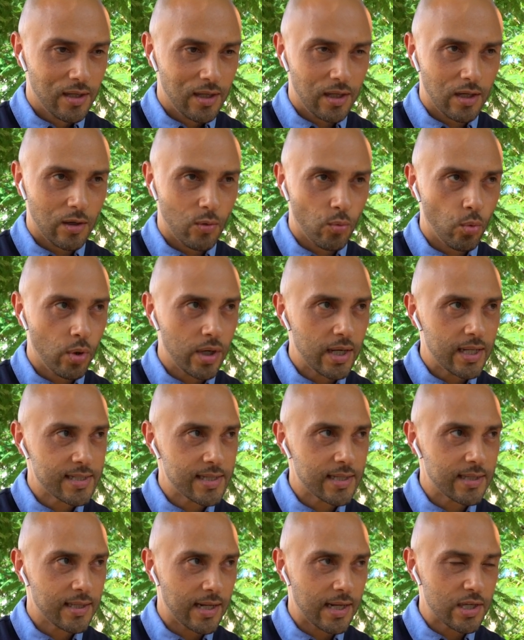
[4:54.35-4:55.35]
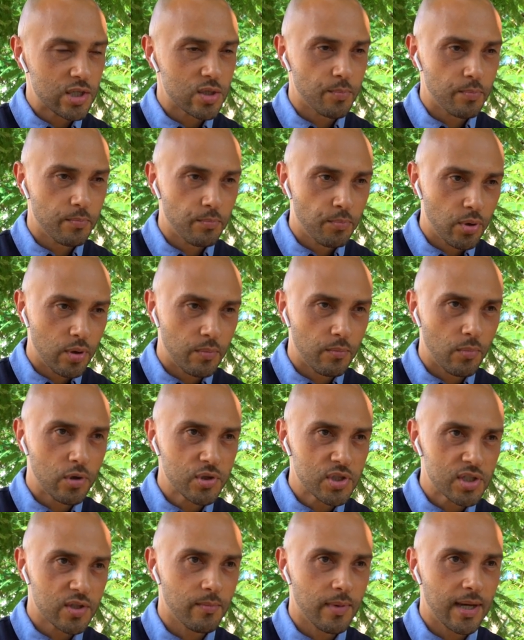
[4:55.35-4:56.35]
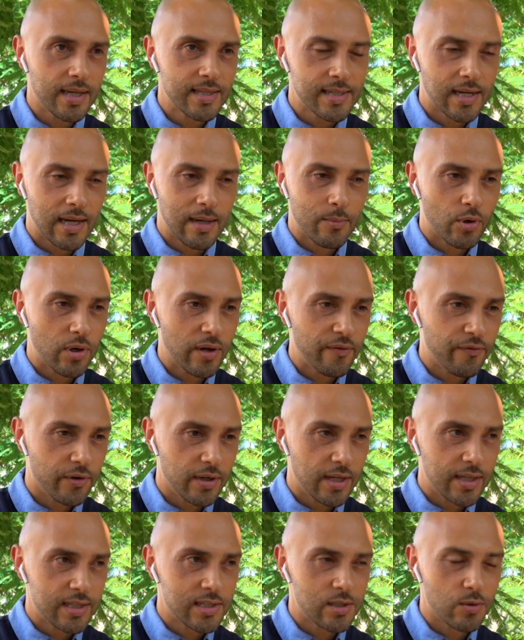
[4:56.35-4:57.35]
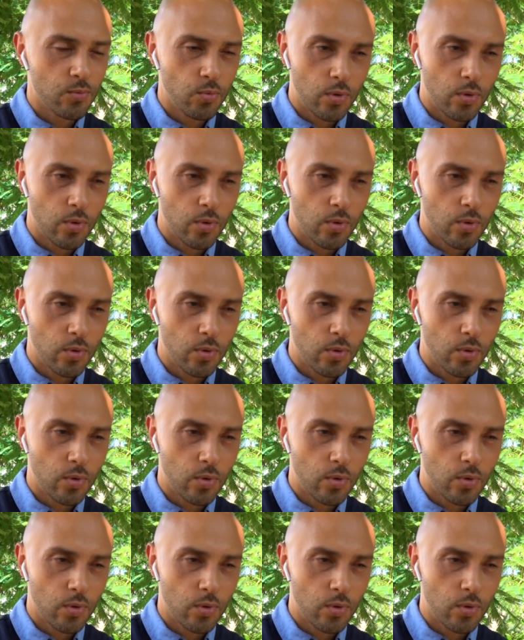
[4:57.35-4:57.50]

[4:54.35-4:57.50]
what is it that I should put most of my time or effort into?